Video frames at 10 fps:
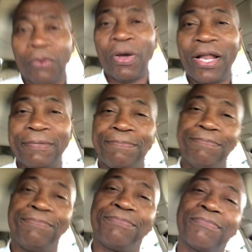Well,
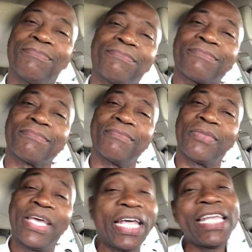
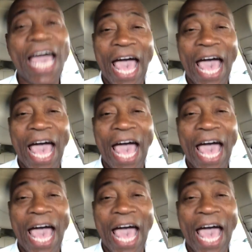in any